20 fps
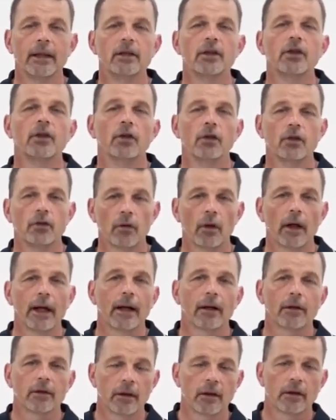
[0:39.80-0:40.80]
to use for
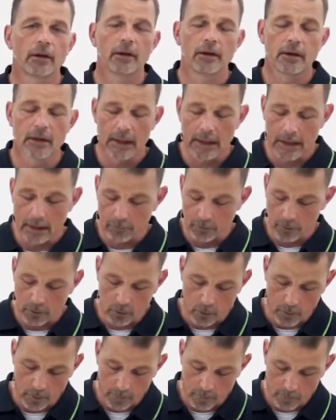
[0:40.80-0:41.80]
access into
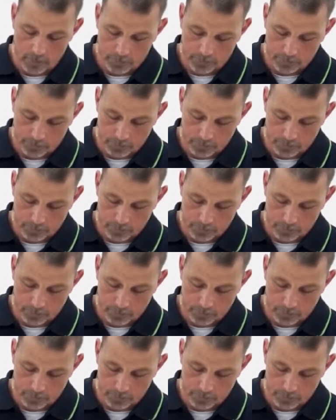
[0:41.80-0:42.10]
areas with.